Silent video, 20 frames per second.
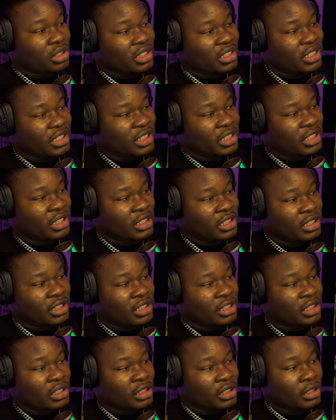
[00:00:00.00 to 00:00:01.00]

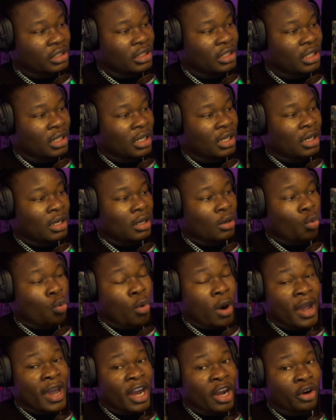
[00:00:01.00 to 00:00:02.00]
the
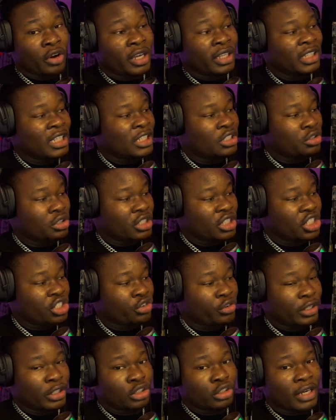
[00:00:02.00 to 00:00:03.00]
wire connected to the
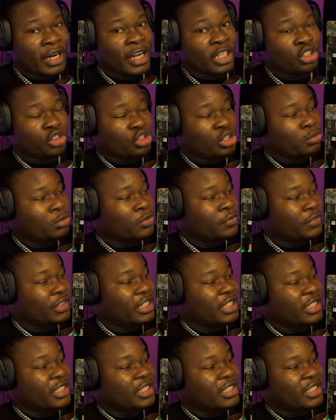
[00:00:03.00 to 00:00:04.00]
screen. So I had to remove
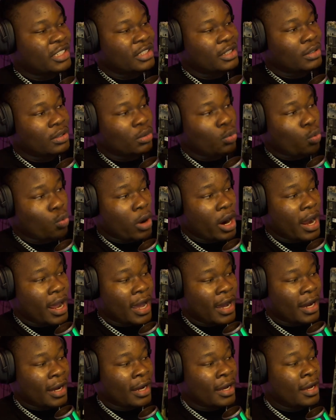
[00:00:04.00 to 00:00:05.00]
this
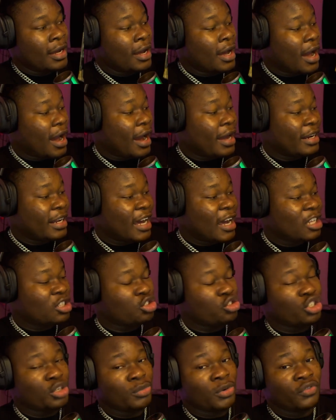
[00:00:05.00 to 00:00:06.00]
wire and I had
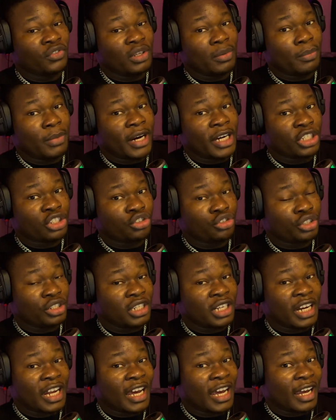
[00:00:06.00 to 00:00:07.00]
to remove the battery.
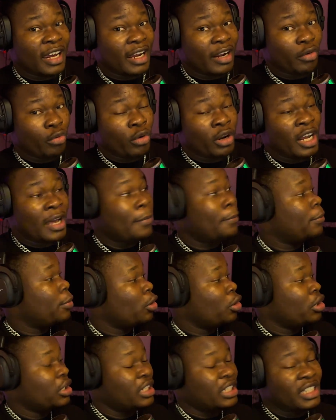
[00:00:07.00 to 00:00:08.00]
Then when I
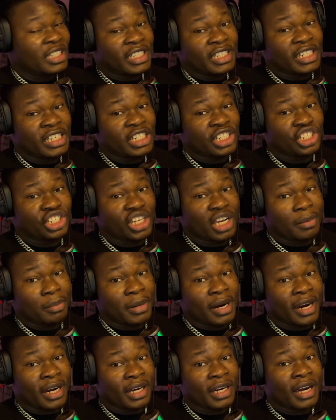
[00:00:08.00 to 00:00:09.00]
plugged in the
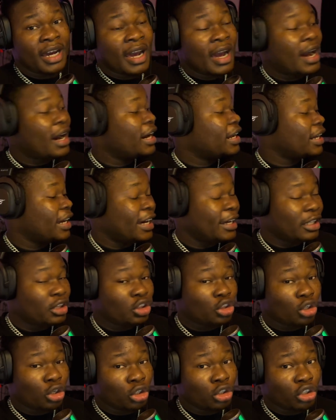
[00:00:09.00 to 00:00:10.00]
HDMI and I
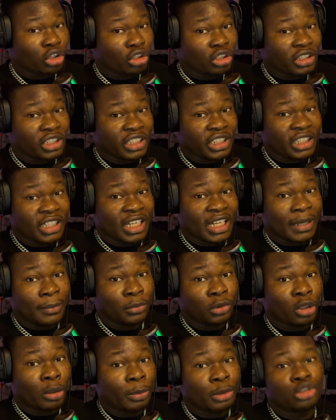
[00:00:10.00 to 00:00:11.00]
turned on the
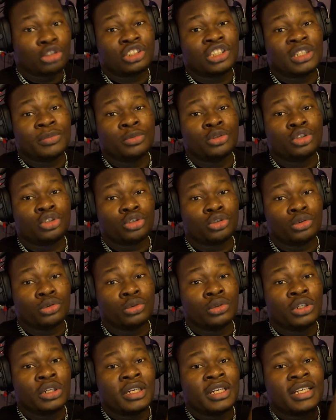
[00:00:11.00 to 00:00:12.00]
laptop, it was able
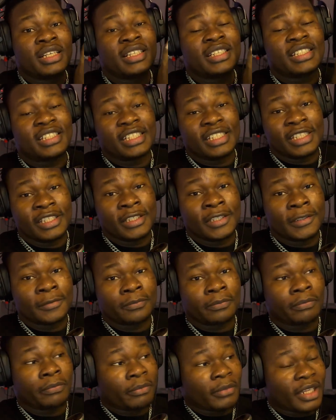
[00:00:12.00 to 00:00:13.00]
to see
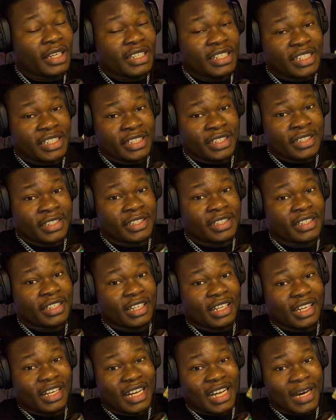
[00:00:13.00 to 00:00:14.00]
this
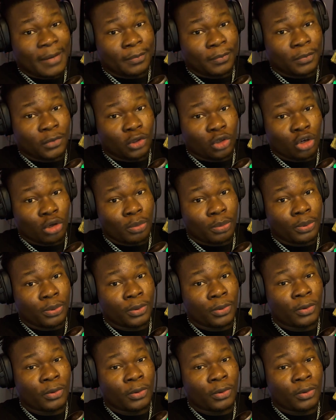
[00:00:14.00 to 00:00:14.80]
laptop